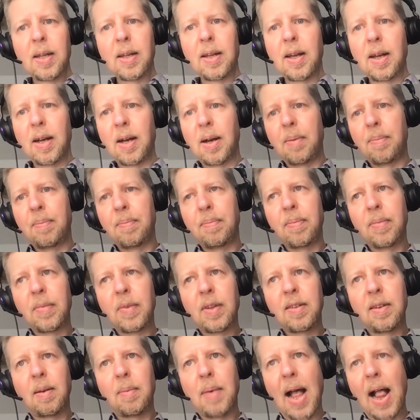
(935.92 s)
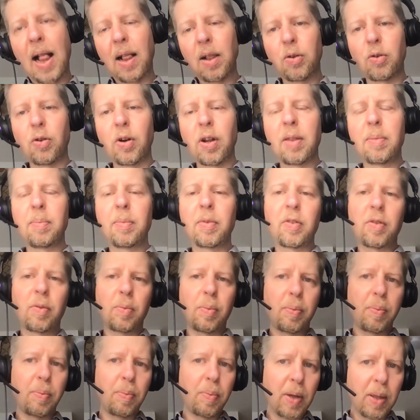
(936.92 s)
algorithms
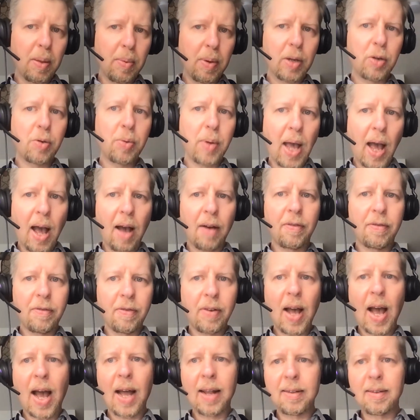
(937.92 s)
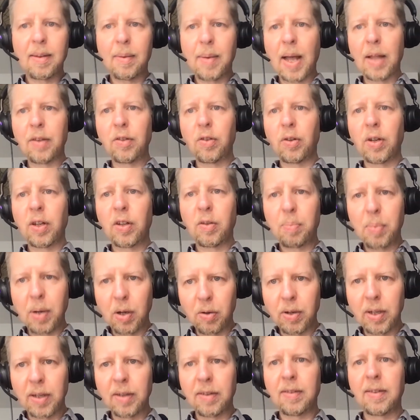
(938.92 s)
with which we have had some hands-on
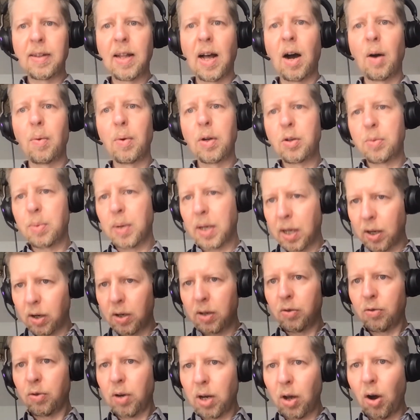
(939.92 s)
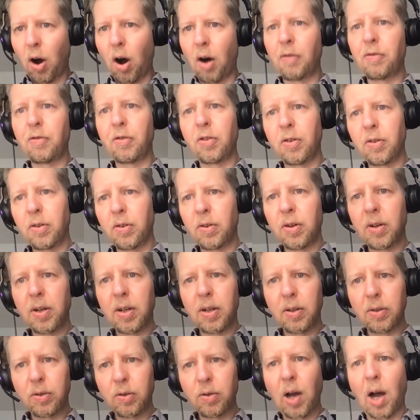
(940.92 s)
experience now, which we can really offer
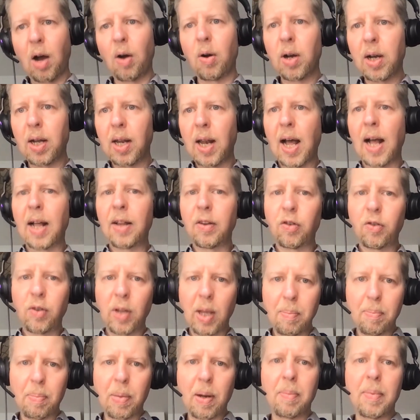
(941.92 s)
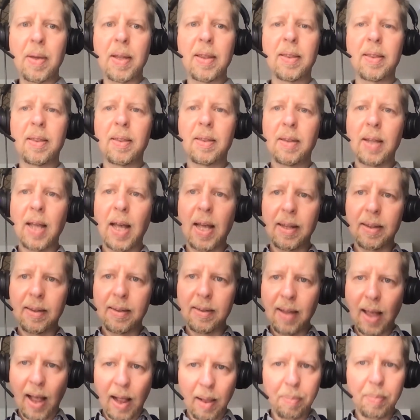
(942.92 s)
to our clients to implement and
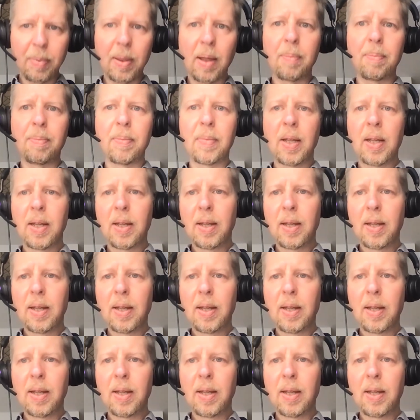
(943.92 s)
help them